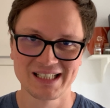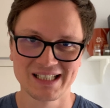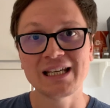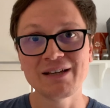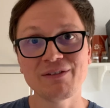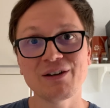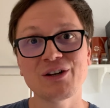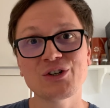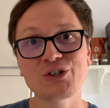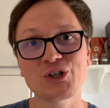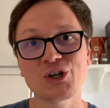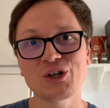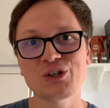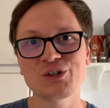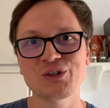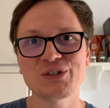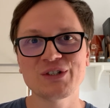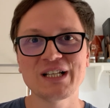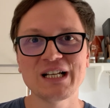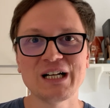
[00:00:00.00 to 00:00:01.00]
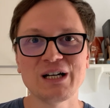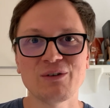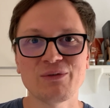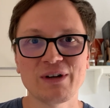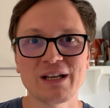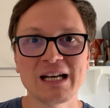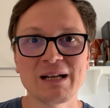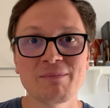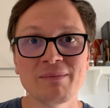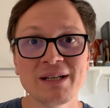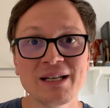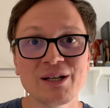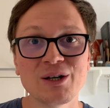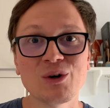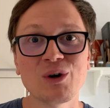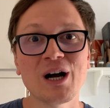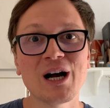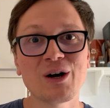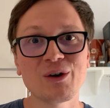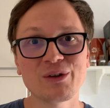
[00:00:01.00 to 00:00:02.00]
Give it a shot yourself and let me
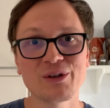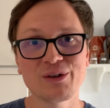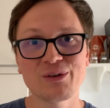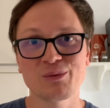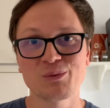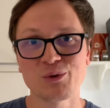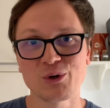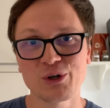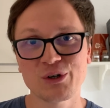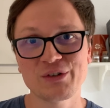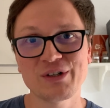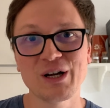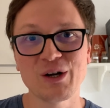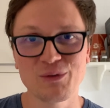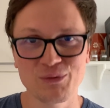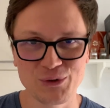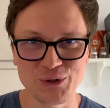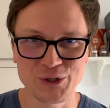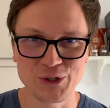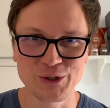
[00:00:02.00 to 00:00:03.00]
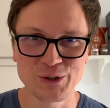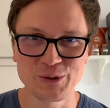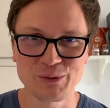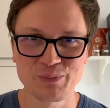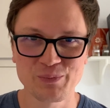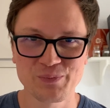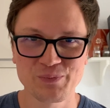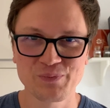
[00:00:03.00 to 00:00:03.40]
know how this works out for you.